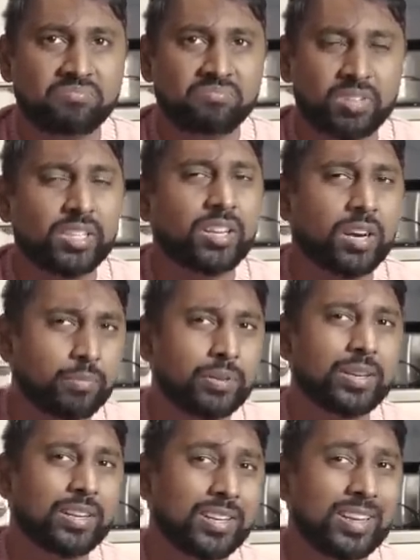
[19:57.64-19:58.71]
He's got a
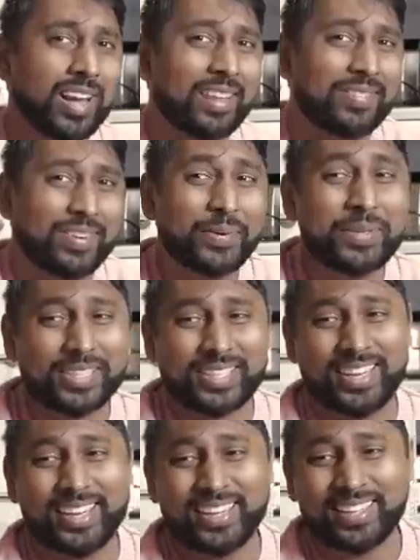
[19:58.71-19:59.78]
pretty good life, I would say.